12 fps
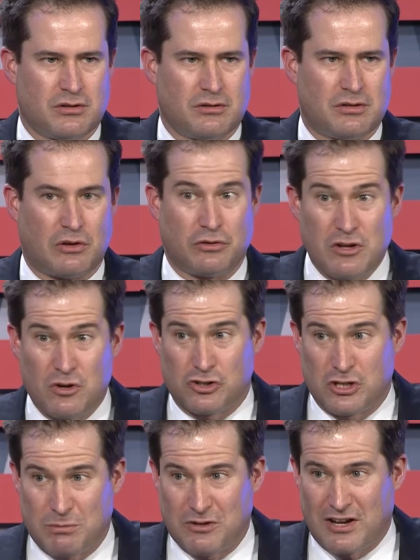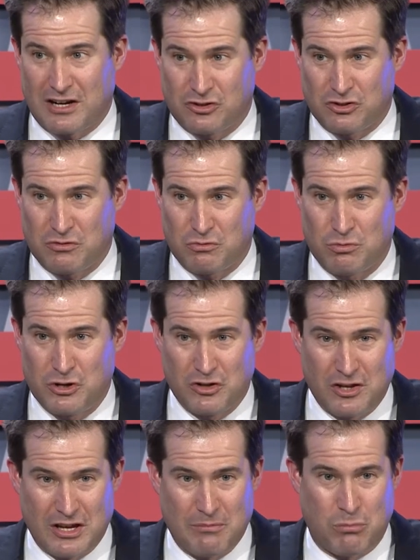Now, leadership is actually
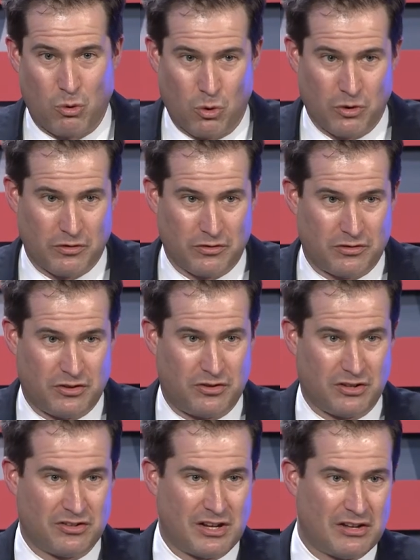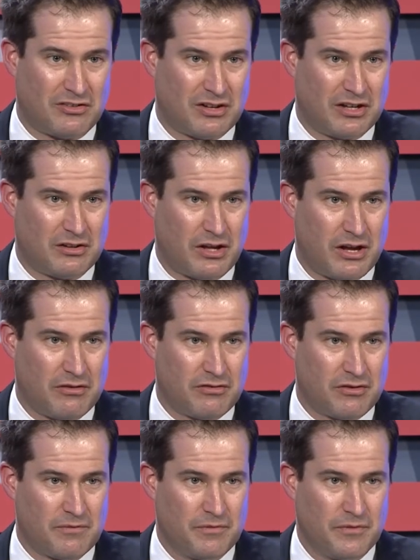really important to success in
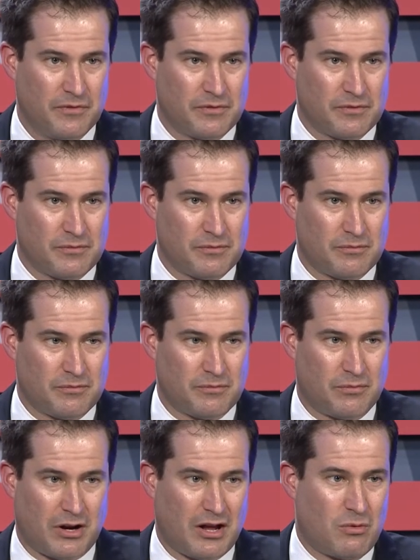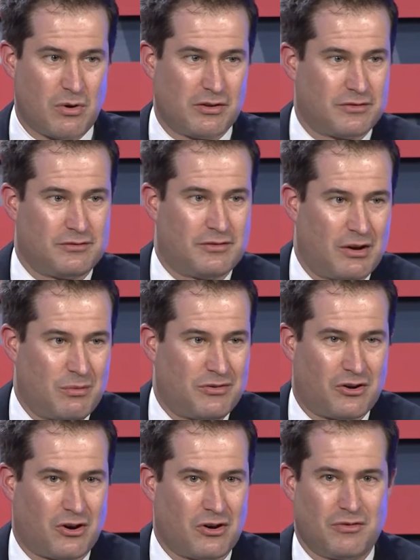life. But I went to
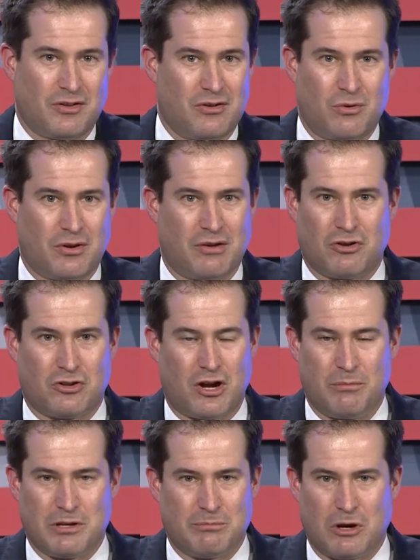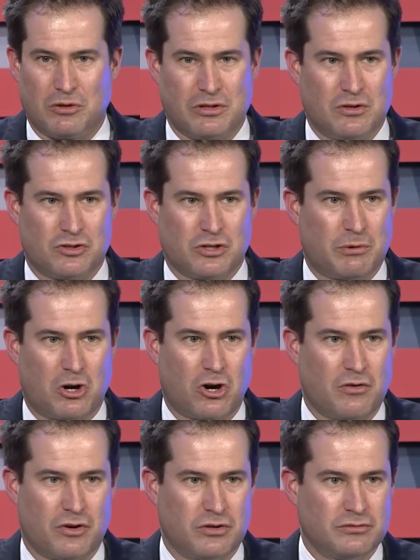Harvard. No one ever taught me about leadership at
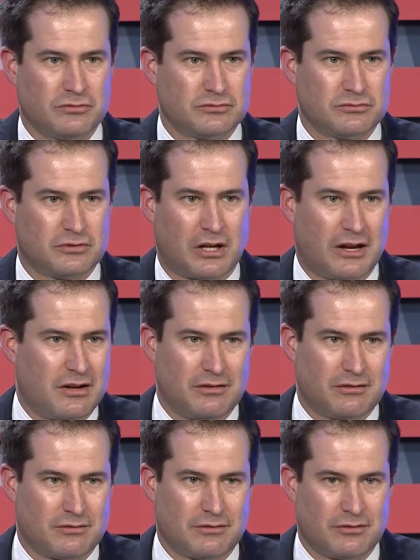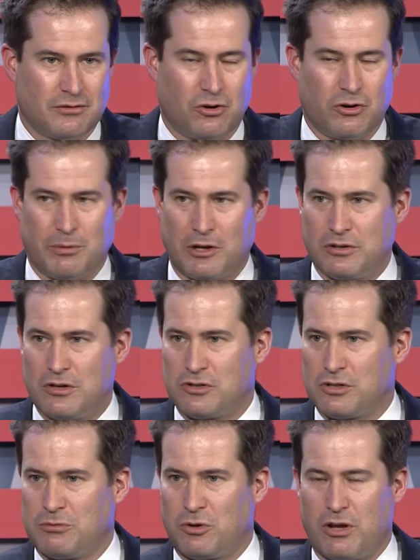Harvard. I didn't learn about
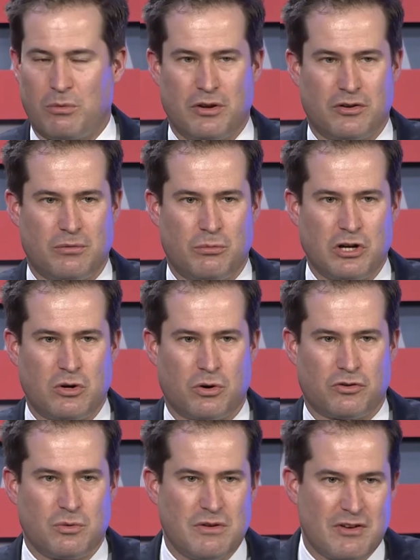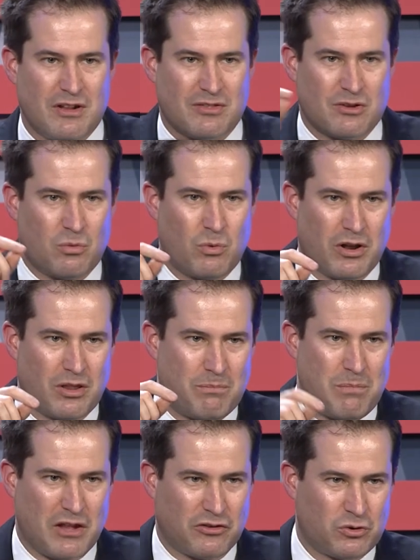leadership until I went to the Marine Corps. So even at one of the
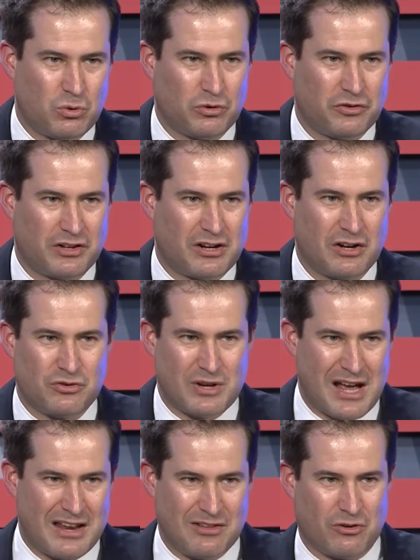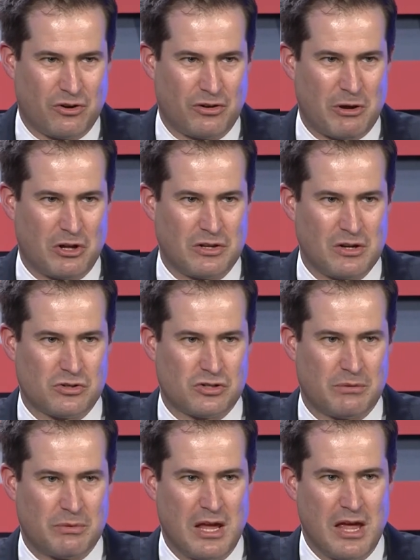best schools in the country, I didn't learn about
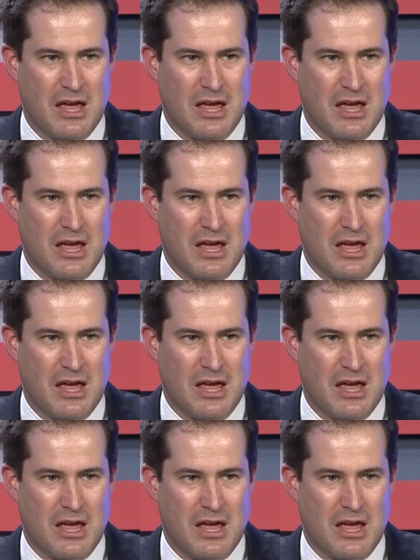leadership.